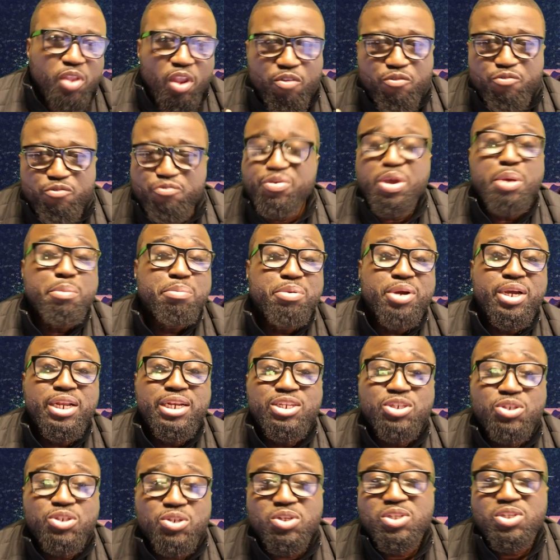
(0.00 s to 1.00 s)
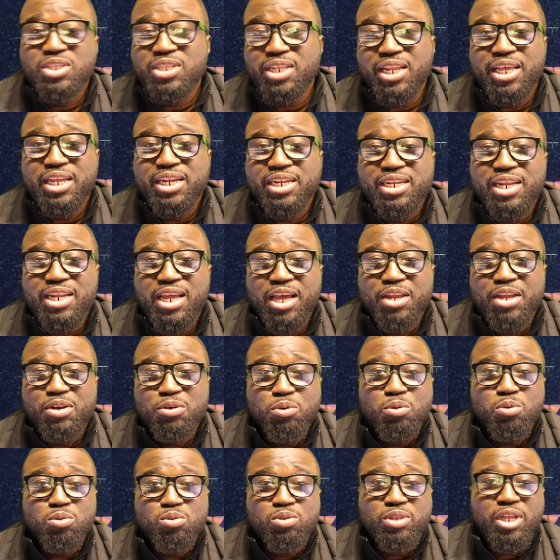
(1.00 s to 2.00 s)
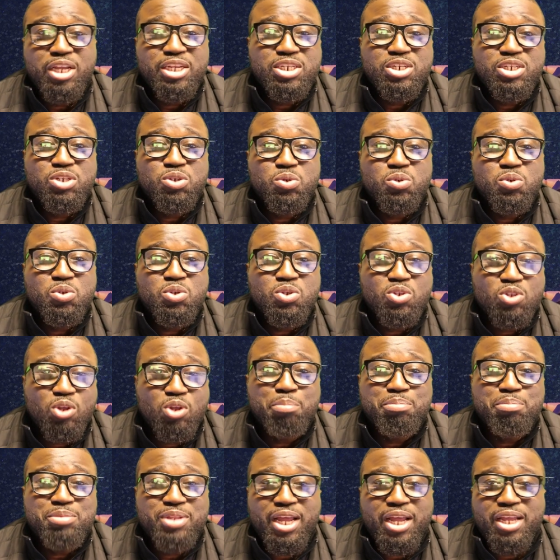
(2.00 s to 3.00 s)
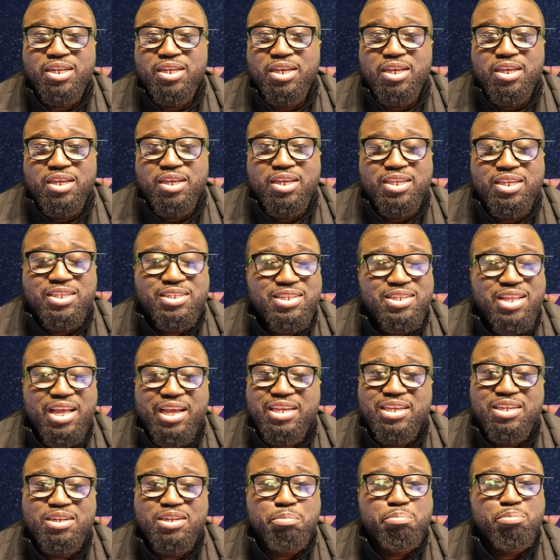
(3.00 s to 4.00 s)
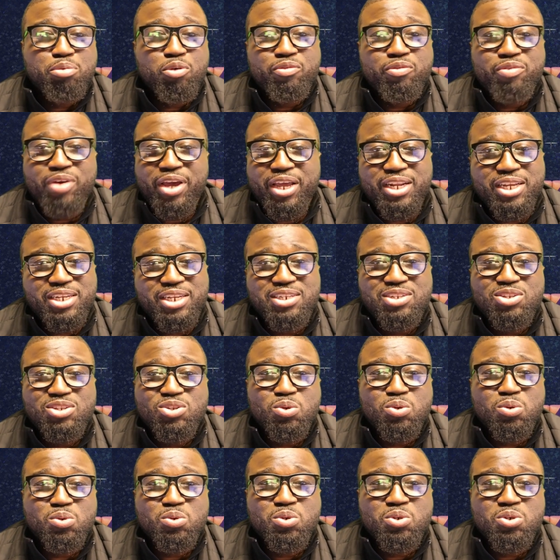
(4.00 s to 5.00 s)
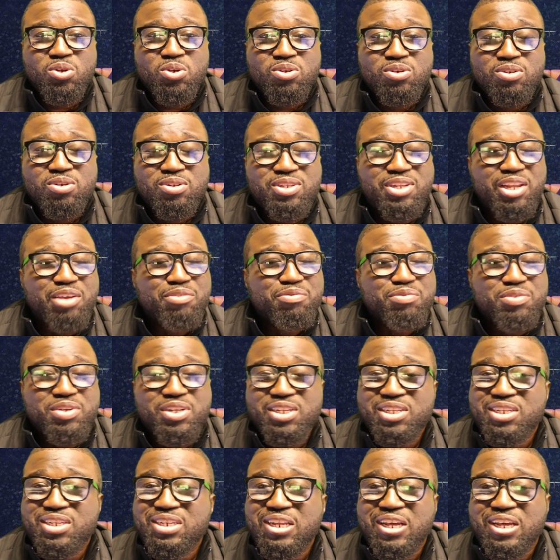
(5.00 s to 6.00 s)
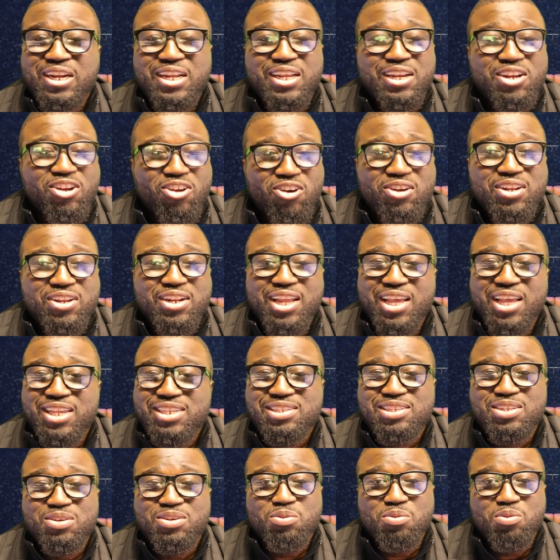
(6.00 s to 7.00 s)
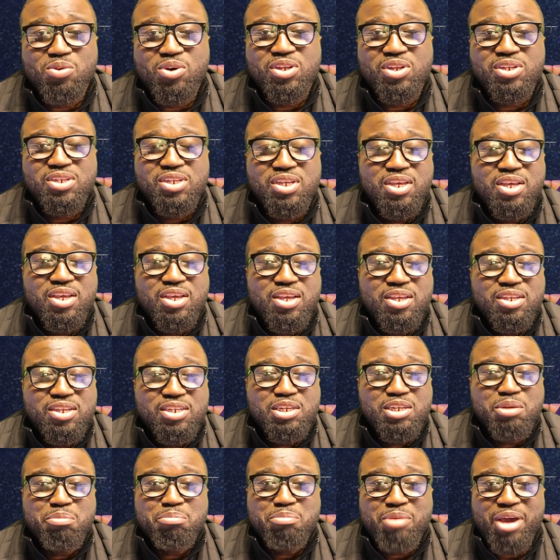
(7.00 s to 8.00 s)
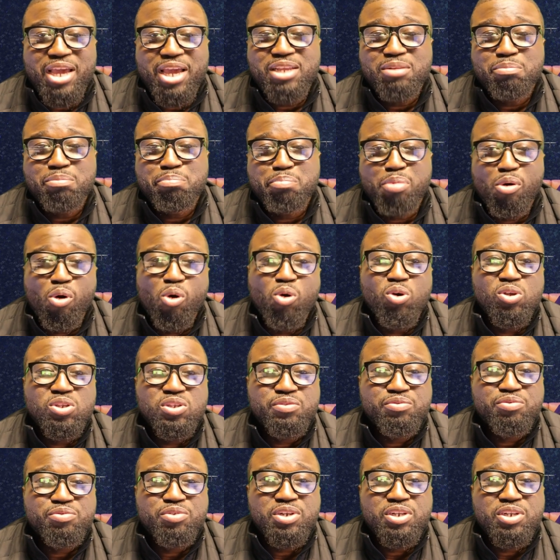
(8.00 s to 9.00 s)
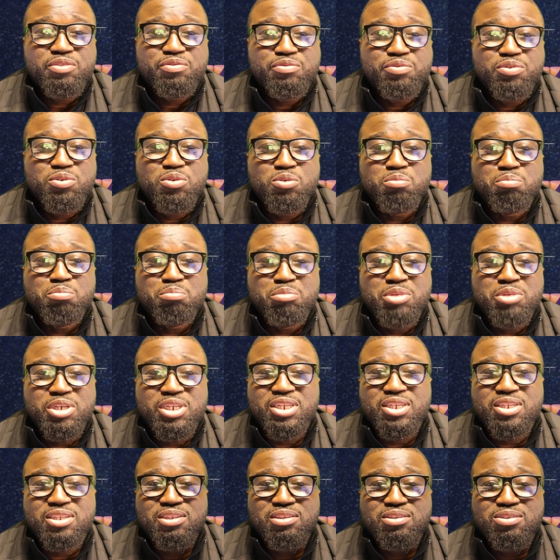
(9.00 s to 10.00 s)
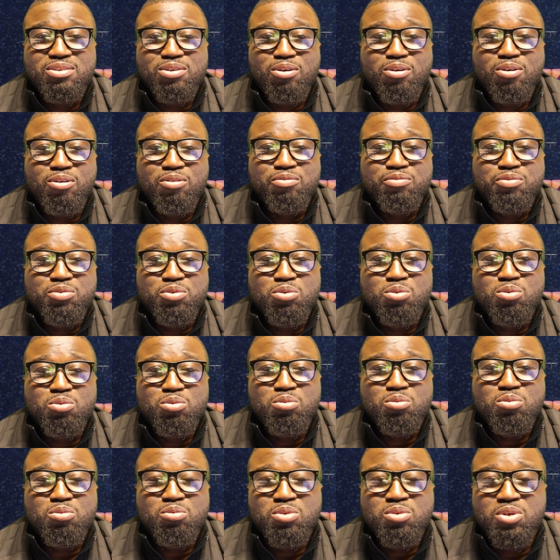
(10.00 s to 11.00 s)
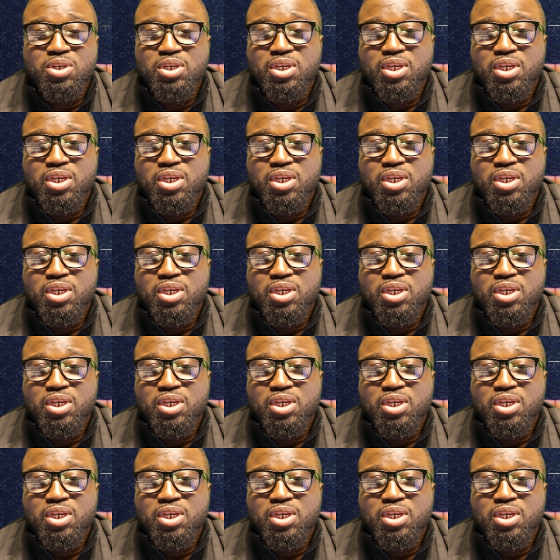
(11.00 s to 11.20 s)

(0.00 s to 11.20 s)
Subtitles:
Verbally just letting her know that she should stop that is not gonna provide any solution. Definitely not a long-lasting one. She might pause for a few minutes or a few